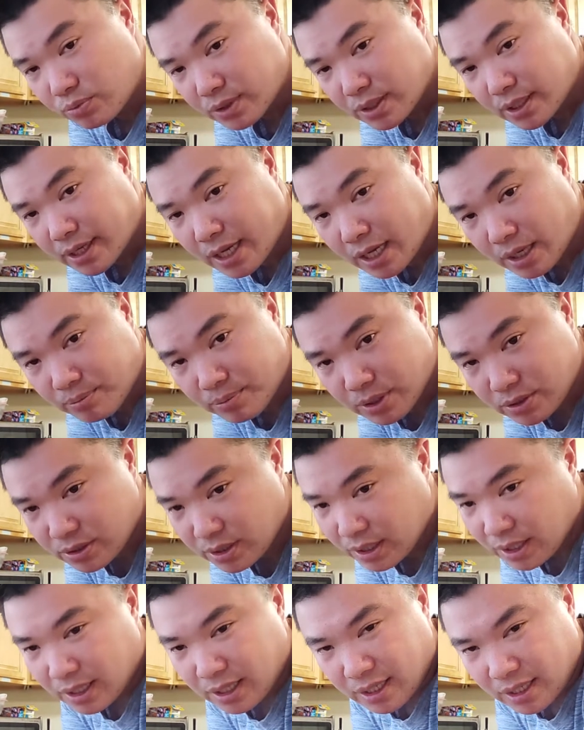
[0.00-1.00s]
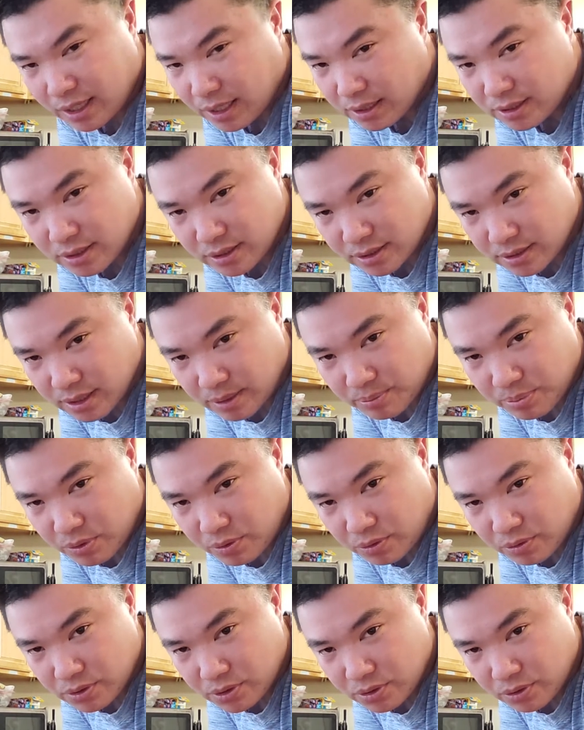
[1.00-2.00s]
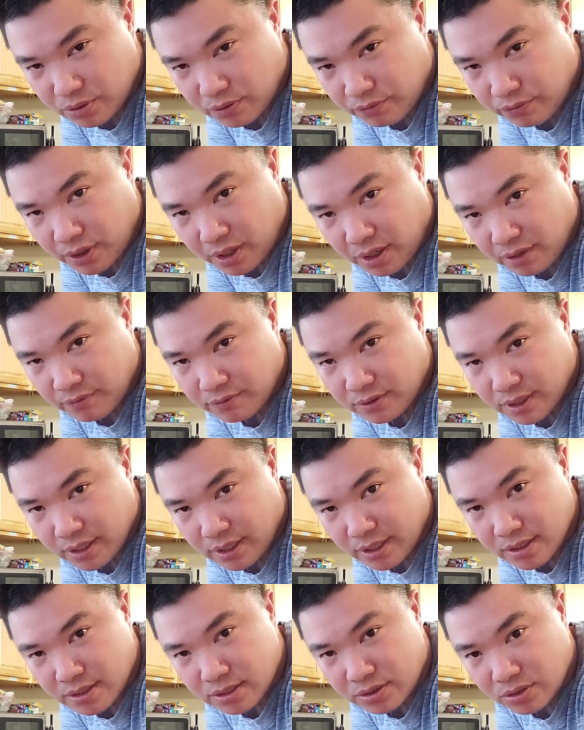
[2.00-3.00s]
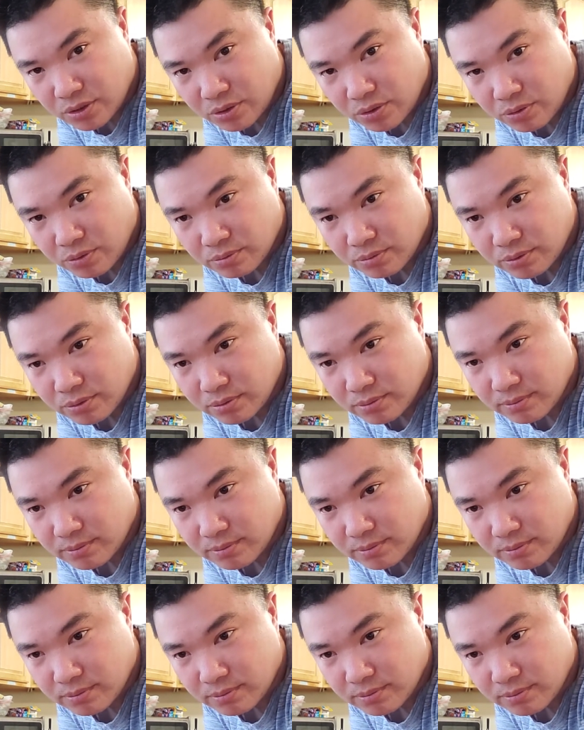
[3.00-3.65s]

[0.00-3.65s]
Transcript: with the cabbage. It's just typical stir fry. There is no